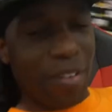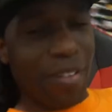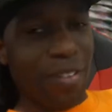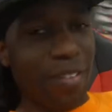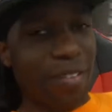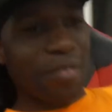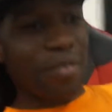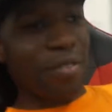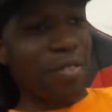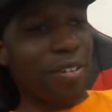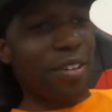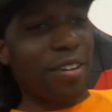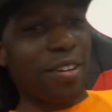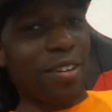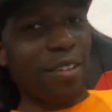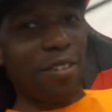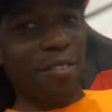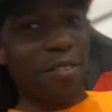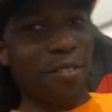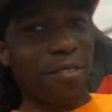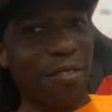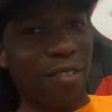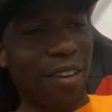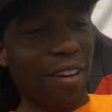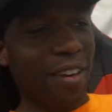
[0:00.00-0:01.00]
What's going
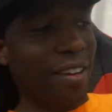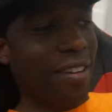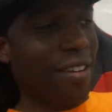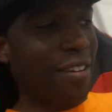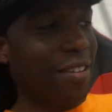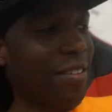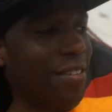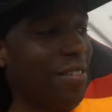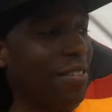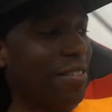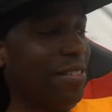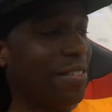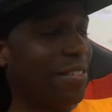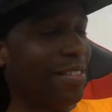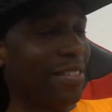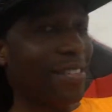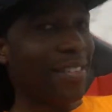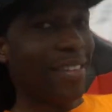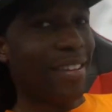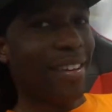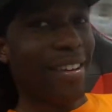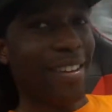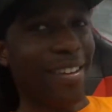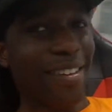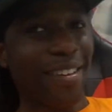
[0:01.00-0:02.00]
on, y'all?
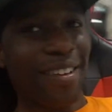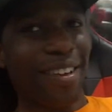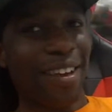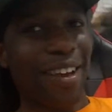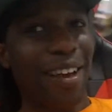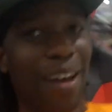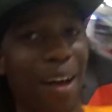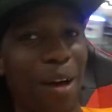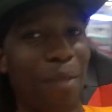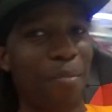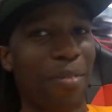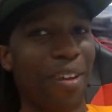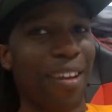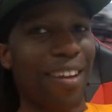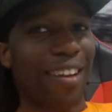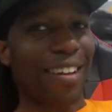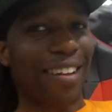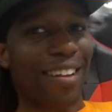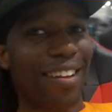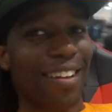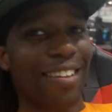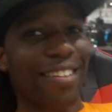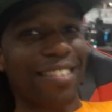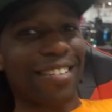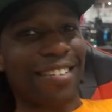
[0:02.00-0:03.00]
I'm in the
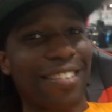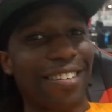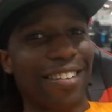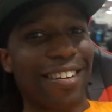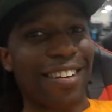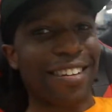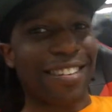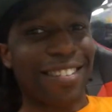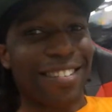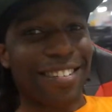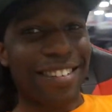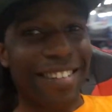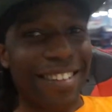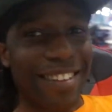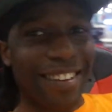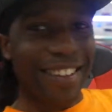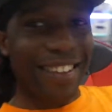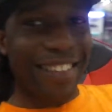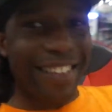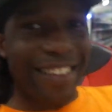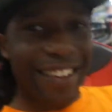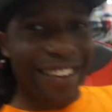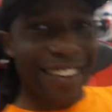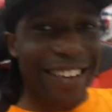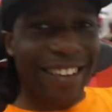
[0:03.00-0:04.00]
clutch chat
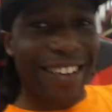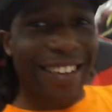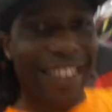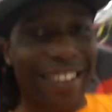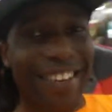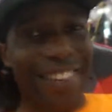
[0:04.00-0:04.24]
chilling.